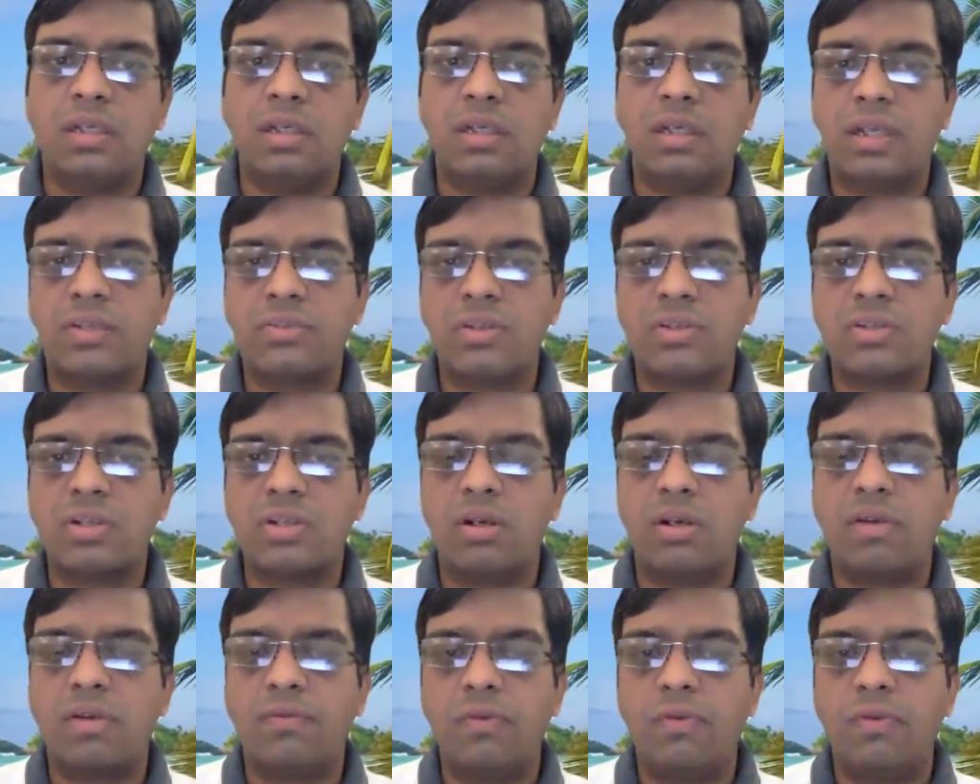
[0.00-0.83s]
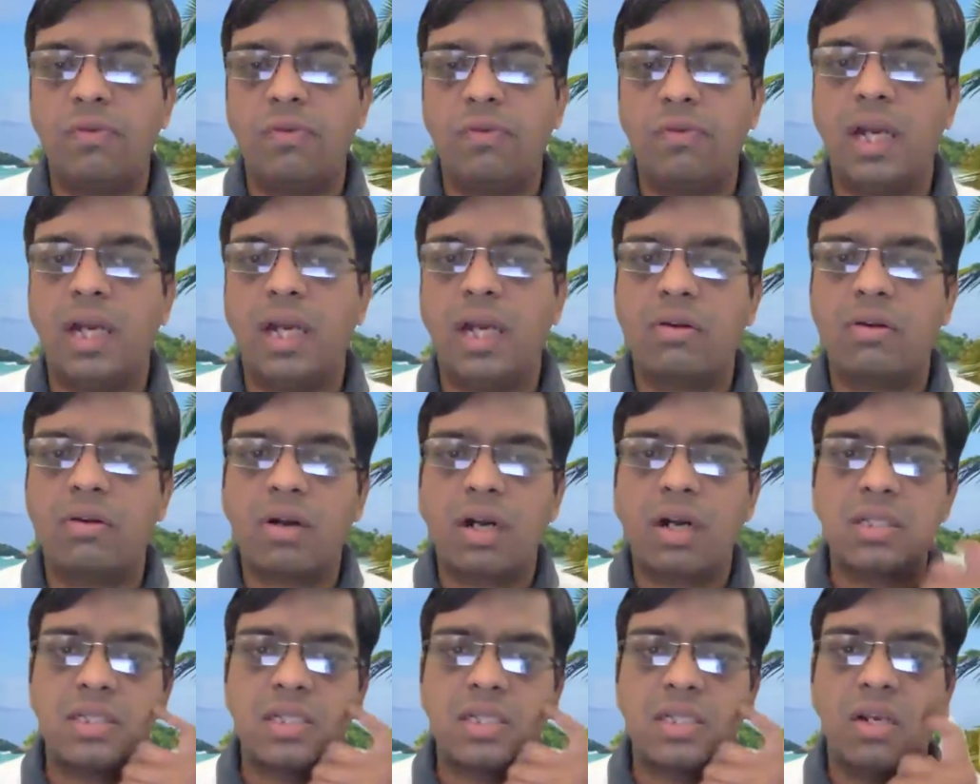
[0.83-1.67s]
extracellular fluid, and
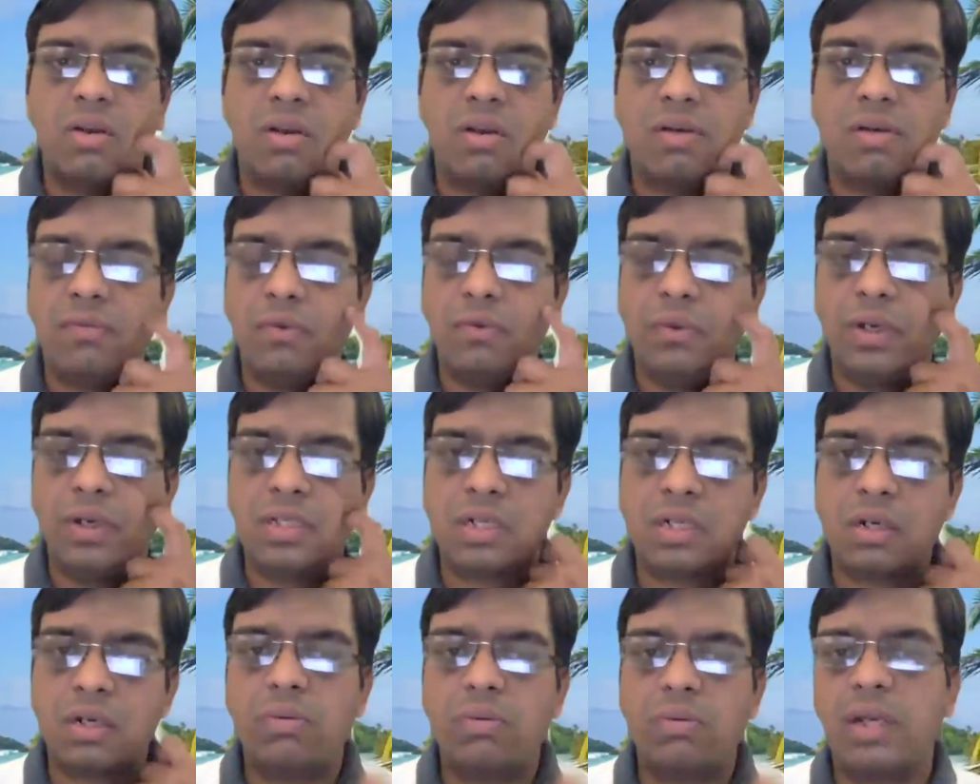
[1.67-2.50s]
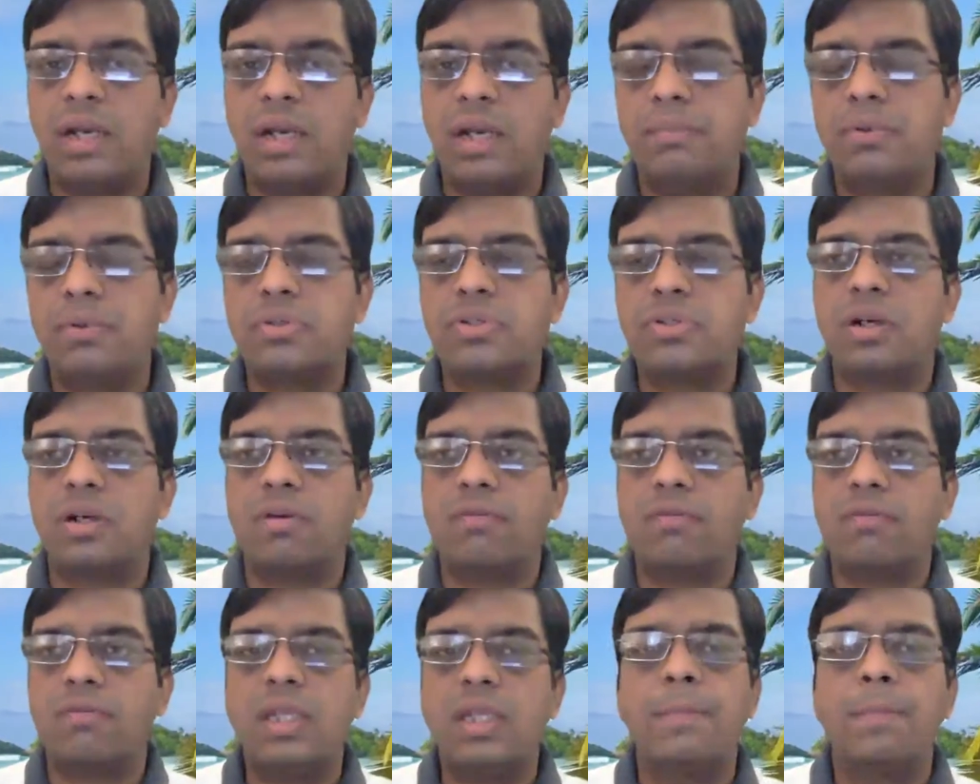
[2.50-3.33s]
transcellular fluid is around 10% of
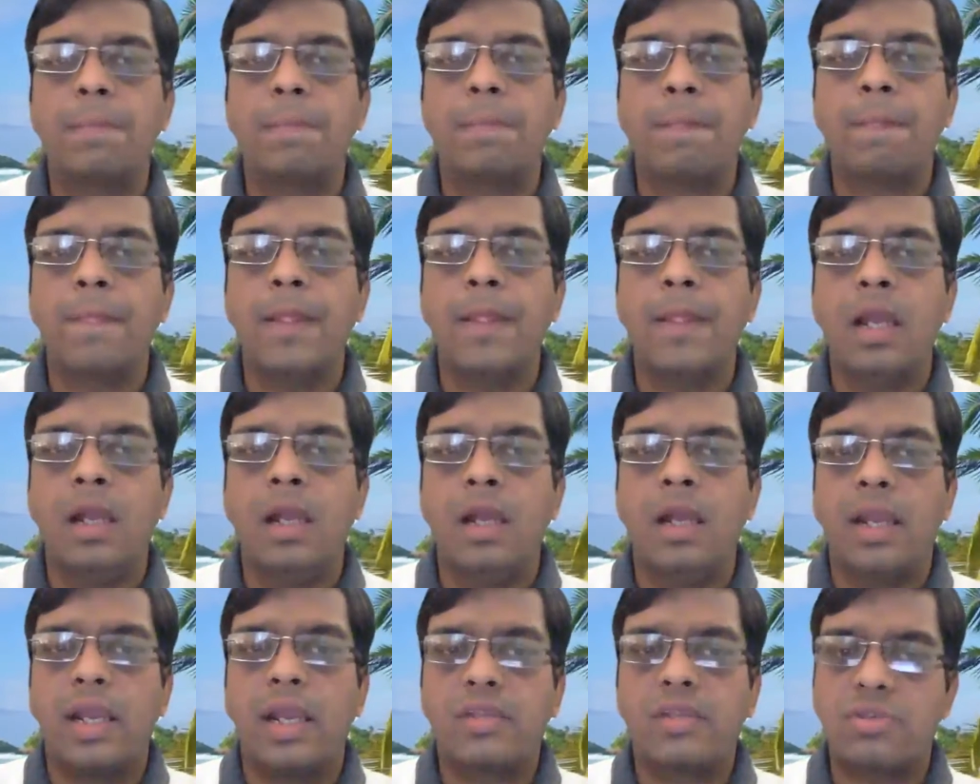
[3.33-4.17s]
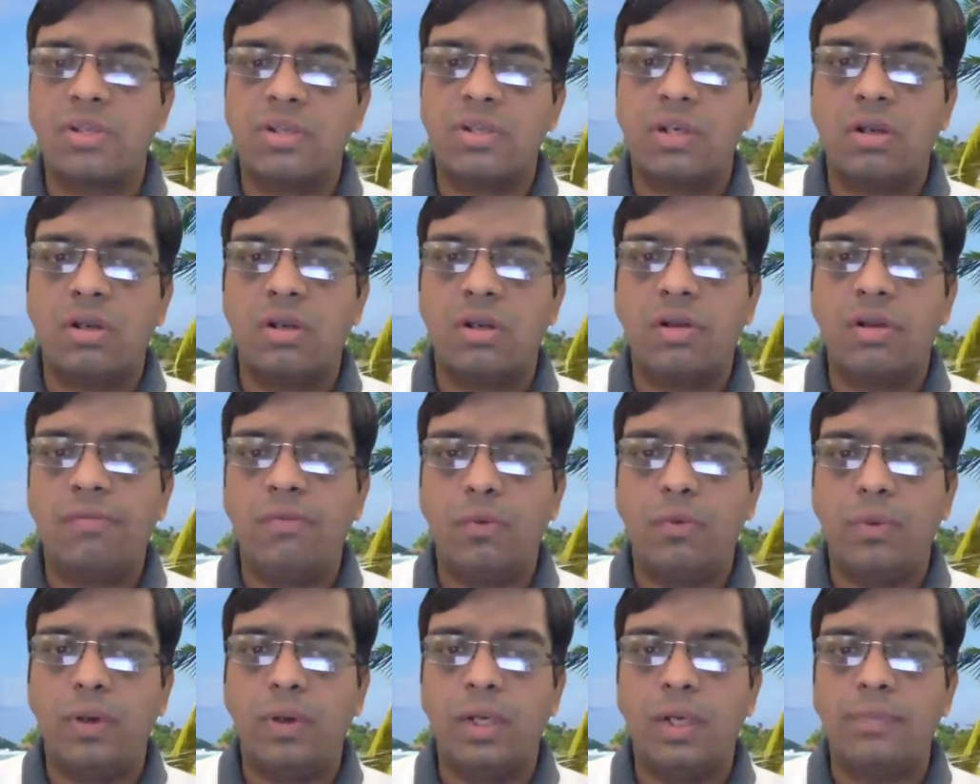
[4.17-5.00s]
the extracellular
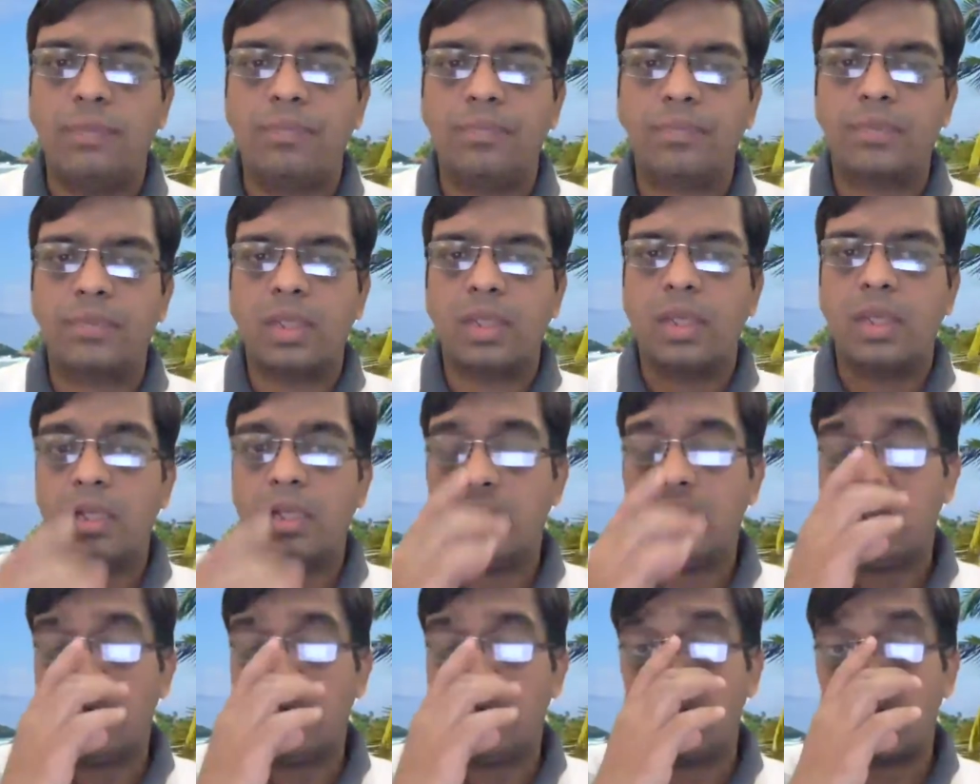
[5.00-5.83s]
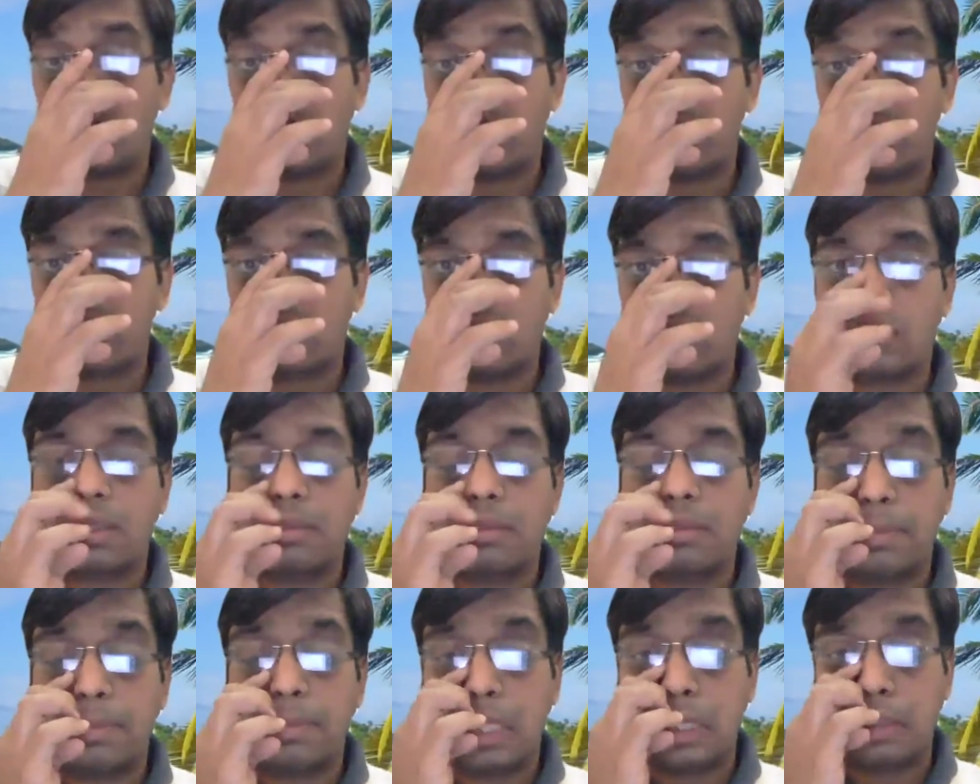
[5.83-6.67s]
fluid. In the intravascular
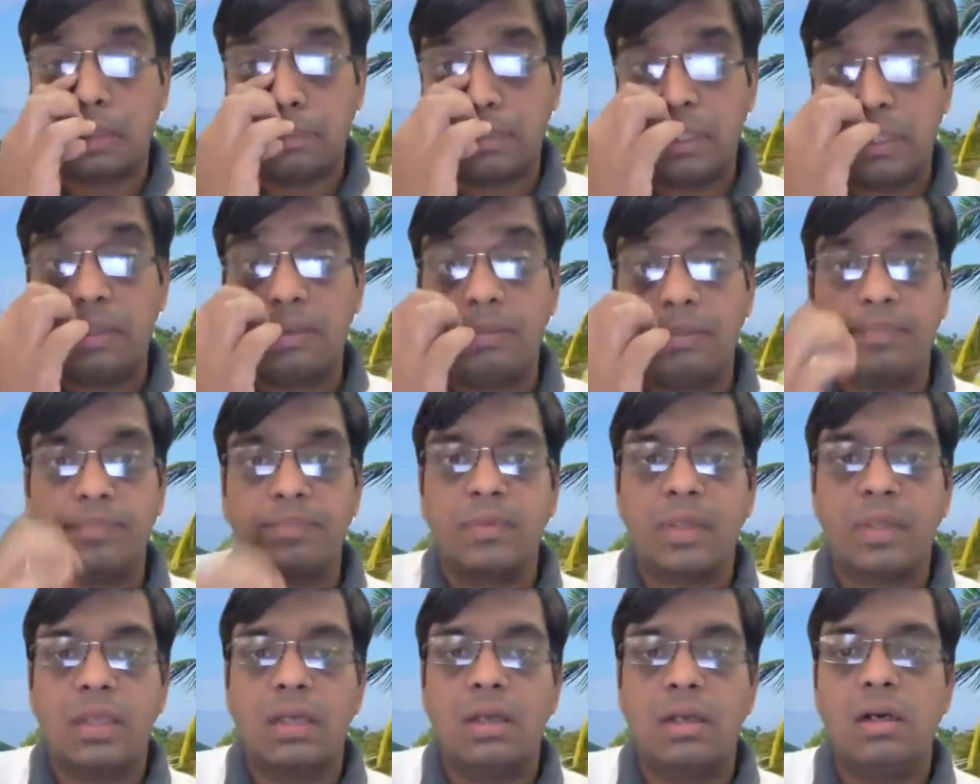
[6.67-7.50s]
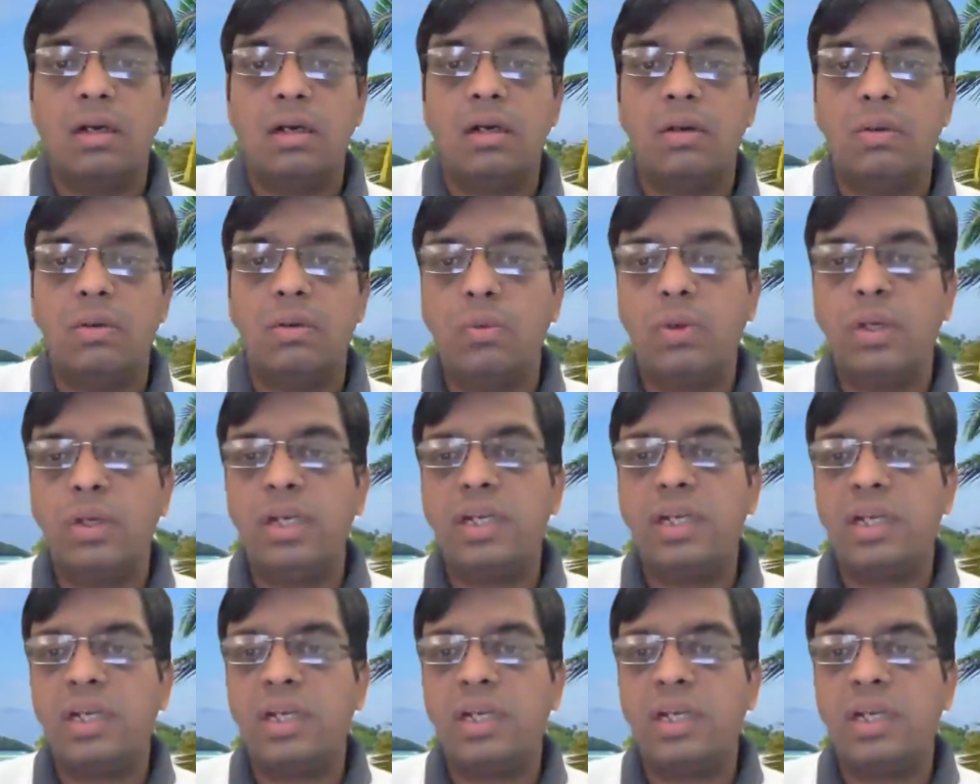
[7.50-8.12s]
compartment, only